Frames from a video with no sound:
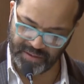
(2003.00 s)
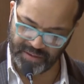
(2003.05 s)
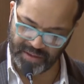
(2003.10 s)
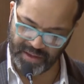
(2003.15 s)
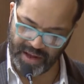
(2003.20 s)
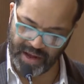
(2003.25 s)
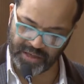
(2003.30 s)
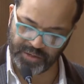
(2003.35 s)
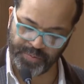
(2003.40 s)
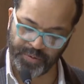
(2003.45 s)

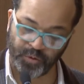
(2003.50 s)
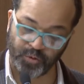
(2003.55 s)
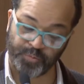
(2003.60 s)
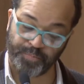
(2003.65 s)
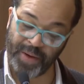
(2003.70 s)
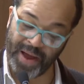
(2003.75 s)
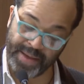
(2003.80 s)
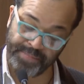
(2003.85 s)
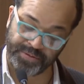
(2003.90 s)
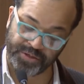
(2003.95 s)
The hospital's
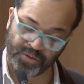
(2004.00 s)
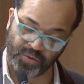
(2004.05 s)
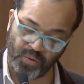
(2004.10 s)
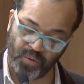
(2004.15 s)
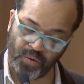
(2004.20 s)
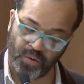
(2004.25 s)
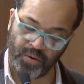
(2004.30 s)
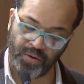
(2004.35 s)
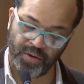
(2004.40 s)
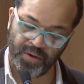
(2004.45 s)
pipe
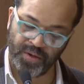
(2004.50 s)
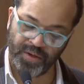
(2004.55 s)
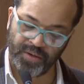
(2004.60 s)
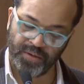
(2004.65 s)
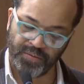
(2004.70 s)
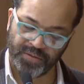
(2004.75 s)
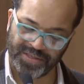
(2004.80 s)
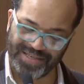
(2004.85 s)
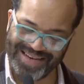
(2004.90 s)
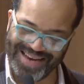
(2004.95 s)
score,
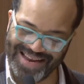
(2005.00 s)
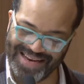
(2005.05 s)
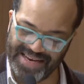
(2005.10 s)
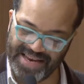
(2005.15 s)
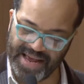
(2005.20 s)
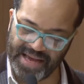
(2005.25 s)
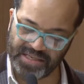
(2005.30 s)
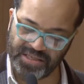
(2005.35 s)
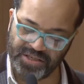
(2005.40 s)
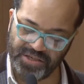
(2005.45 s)
which is an
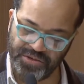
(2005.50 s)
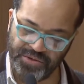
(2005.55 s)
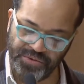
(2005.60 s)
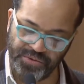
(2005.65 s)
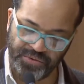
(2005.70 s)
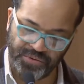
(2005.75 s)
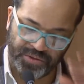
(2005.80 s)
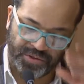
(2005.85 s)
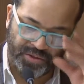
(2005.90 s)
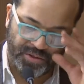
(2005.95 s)
index
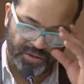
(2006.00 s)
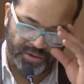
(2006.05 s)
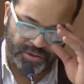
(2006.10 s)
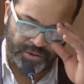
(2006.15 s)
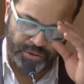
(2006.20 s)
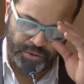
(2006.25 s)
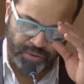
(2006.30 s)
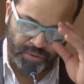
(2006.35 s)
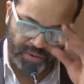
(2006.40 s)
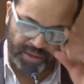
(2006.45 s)
used
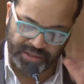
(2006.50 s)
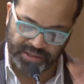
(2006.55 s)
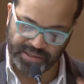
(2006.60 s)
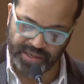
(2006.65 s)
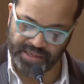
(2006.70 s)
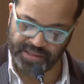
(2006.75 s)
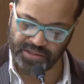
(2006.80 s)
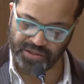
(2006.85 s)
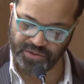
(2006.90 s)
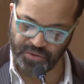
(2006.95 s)
to
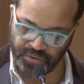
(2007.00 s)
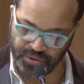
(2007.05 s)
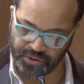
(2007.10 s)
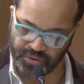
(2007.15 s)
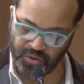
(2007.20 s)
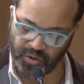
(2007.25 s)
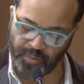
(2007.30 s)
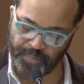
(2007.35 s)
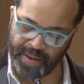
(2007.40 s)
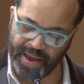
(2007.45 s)
assess
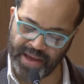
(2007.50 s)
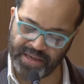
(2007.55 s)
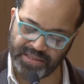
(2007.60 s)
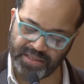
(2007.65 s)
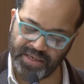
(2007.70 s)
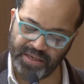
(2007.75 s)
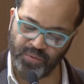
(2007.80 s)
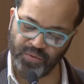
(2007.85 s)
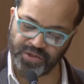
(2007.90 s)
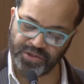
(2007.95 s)
surgical
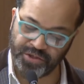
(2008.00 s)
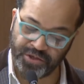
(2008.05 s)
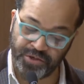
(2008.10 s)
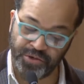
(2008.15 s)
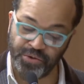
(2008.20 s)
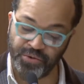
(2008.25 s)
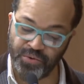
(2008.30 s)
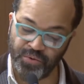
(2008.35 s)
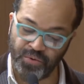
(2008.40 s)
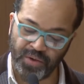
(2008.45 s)
capacity, was
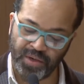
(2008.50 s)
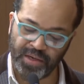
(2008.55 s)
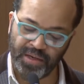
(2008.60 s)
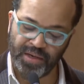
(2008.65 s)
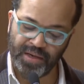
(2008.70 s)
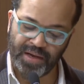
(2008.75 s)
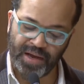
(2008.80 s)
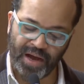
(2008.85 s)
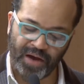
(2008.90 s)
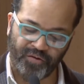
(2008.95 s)
2
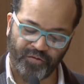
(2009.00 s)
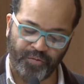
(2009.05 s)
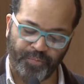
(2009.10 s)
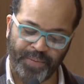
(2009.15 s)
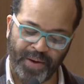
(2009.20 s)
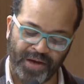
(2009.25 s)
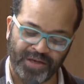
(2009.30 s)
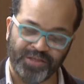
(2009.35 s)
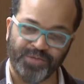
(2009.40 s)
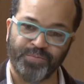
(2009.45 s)
out of a
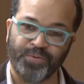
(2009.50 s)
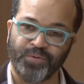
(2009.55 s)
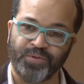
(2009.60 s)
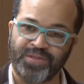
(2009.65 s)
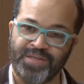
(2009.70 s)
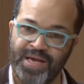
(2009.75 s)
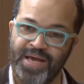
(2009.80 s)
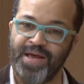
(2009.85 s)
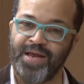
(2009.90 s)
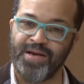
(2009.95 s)
possible
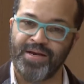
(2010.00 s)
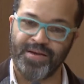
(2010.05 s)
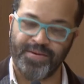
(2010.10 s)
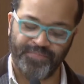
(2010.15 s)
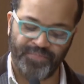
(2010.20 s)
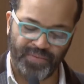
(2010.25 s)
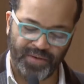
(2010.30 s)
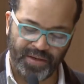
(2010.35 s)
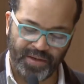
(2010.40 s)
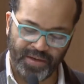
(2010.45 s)
10.
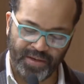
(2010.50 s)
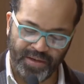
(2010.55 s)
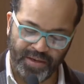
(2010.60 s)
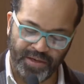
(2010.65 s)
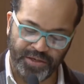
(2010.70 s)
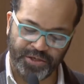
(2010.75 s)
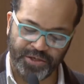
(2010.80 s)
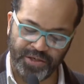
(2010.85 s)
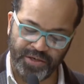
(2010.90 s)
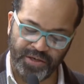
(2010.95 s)

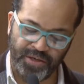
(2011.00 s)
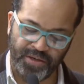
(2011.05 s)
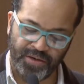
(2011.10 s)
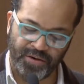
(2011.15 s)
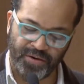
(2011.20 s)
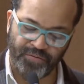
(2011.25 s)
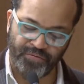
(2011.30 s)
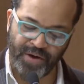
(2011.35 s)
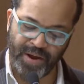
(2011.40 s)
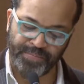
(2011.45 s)
ISHI
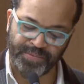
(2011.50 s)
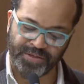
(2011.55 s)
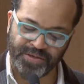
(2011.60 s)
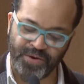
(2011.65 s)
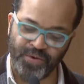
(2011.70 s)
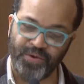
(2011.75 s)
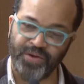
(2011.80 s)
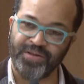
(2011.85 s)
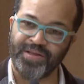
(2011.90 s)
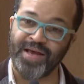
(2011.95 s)
reps
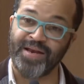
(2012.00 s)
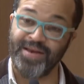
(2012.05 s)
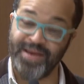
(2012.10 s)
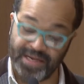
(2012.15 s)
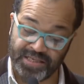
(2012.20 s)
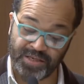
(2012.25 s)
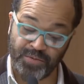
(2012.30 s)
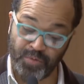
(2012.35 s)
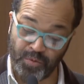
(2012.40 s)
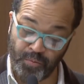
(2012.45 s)
noted that
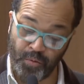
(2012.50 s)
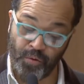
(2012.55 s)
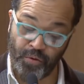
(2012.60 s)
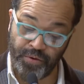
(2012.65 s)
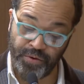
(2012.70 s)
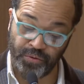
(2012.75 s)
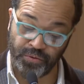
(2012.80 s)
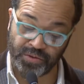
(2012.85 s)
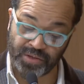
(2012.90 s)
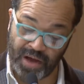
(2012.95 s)
Nixon
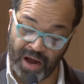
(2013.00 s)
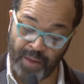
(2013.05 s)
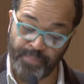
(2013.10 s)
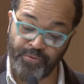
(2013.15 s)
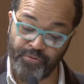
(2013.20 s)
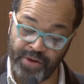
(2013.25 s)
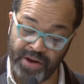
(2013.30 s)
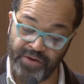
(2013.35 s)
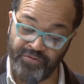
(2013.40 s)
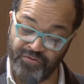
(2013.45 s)
Memorial's
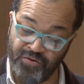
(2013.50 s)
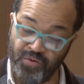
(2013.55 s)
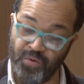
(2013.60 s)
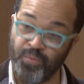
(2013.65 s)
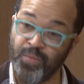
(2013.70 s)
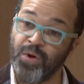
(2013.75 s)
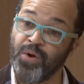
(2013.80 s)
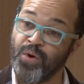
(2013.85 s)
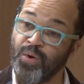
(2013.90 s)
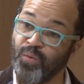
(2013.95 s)
operating
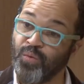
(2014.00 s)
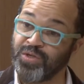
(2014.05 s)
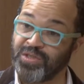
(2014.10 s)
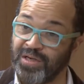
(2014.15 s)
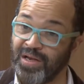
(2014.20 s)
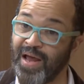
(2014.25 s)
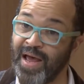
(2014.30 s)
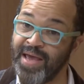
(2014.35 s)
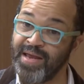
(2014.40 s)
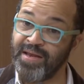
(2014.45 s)
room was
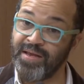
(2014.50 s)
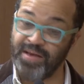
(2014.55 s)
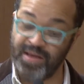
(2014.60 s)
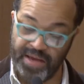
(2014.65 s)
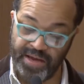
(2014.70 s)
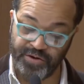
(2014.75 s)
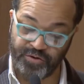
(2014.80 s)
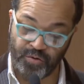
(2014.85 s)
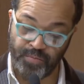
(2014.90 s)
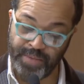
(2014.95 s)
lighted
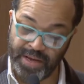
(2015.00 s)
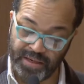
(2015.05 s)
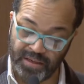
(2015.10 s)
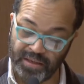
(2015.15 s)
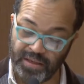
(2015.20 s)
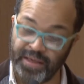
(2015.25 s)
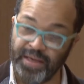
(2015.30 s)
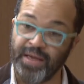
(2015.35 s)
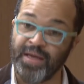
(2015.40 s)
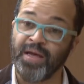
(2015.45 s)

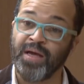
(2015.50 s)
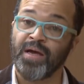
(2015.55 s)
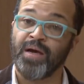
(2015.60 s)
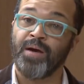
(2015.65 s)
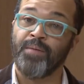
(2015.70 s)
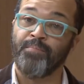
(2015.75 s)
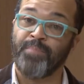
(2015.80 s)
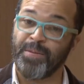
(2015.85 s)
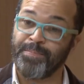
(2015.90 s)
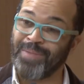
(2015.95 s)
intermittently,
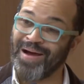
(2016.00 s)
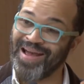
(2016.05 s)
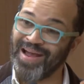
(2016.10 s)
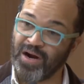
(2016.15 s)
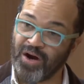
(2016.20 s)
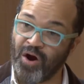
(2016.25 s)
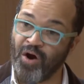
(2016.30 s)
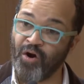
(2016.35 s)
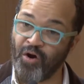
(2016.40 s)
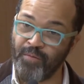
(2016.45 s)
but by
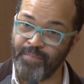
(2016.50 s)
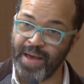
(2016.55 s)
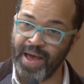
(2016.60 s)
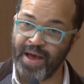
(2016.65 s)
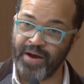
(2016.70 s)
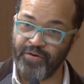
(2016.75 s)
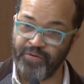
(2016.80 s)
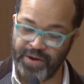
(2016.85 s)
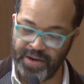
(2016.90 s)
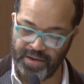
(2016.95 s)
a car
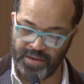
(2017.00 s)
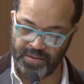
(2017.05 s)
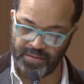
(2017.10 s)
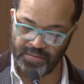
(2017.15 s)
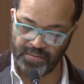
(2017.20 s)
battery.